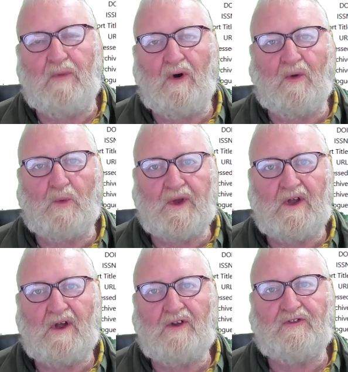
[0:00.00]
on
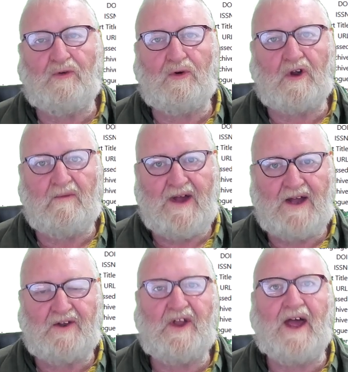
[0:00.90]
Windows or Command
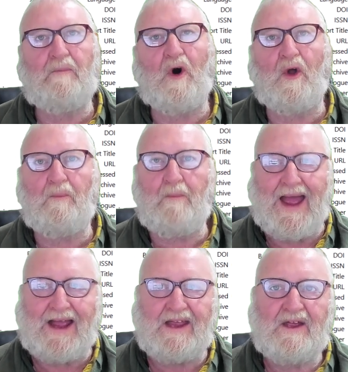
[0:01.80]
and Tab on
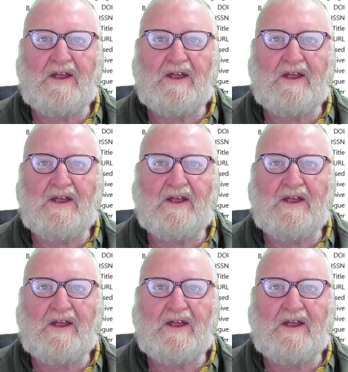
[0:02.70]
Mac